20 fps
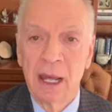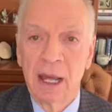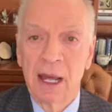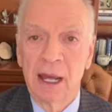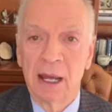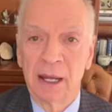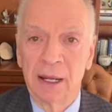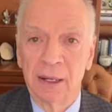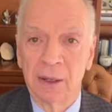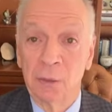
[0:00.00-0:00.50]

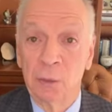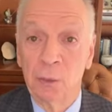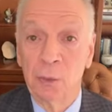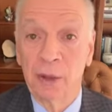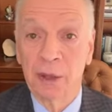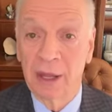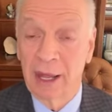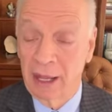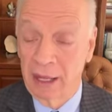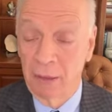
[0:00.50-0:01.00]
uh,
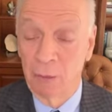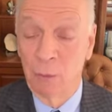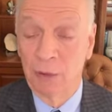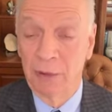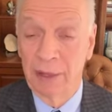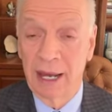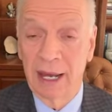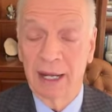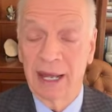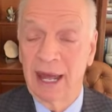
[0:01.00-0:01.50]

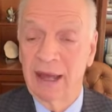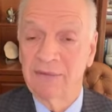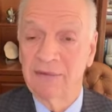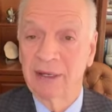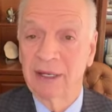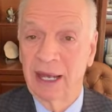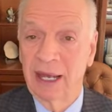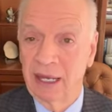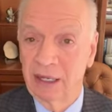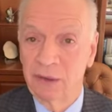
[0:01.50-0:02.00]
without
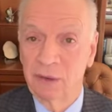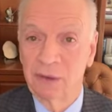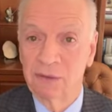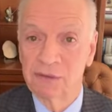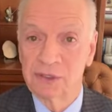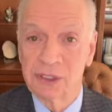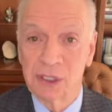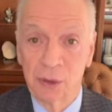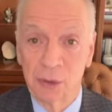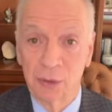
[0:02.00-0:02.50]
having had to have
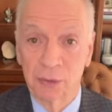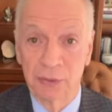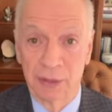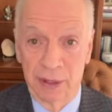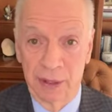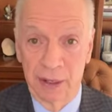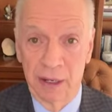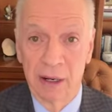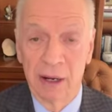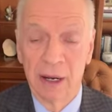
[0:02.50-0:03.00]
sold
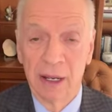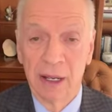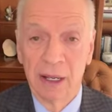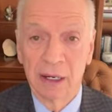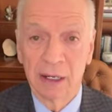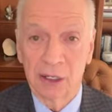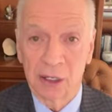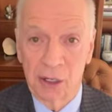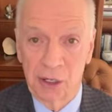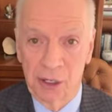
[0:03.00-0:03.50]
their
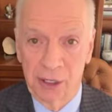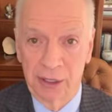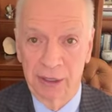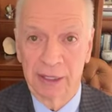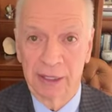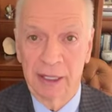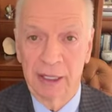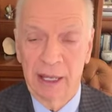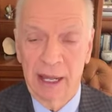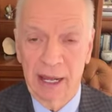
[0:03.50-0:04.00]

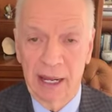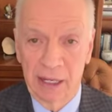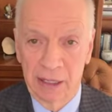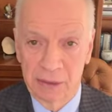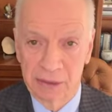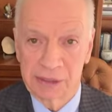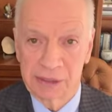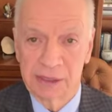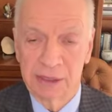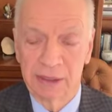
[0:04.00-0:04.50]
current
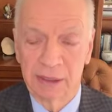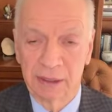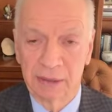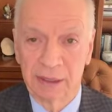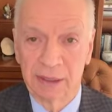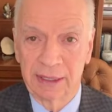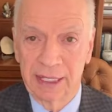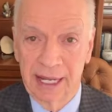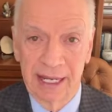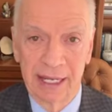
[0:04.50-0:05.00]
house at
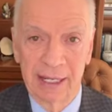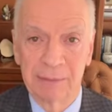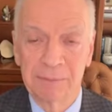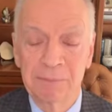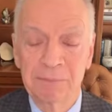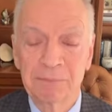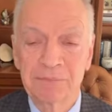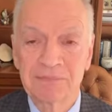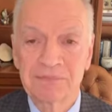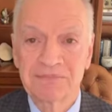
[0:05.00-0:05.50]
the time.
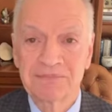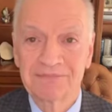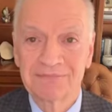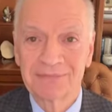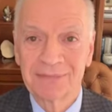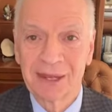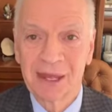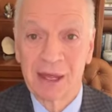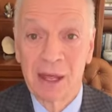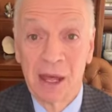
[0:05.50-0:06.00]

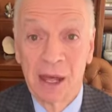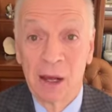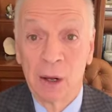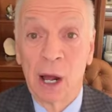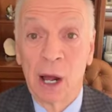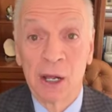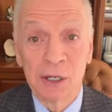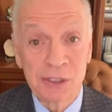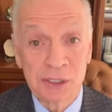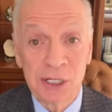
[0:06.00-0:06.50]

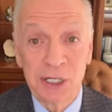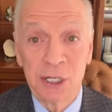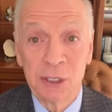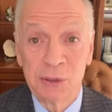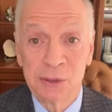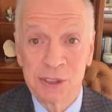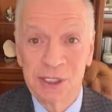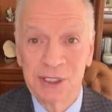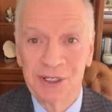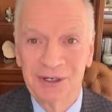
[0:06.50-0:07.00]
I'll see you
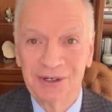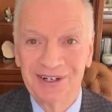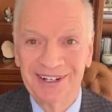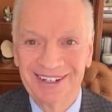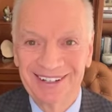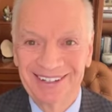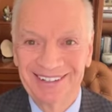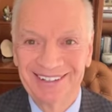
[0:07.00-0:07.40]
soon.